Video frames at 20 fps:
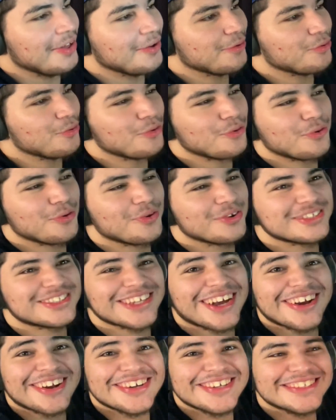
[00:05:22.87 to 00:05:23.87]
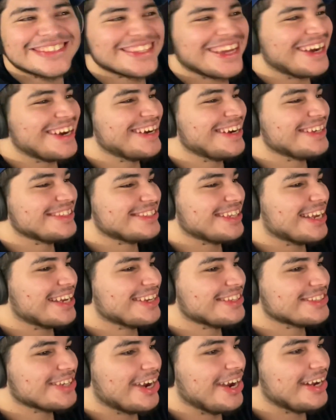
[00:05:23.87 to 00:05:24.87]
Ooh, suckers are
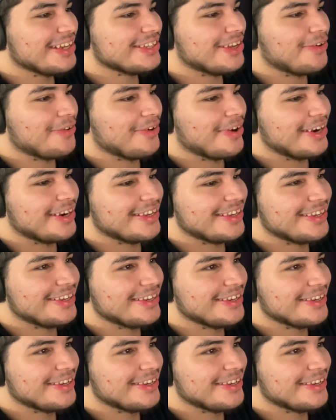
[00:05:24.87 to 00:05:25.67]
suckers are out already.